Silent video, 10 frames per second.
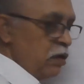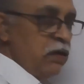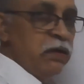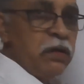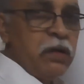
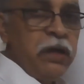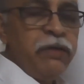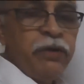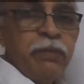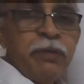here
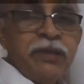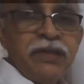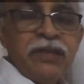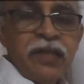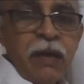it
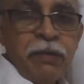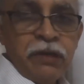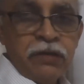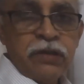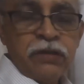represents
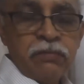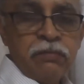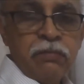gametes.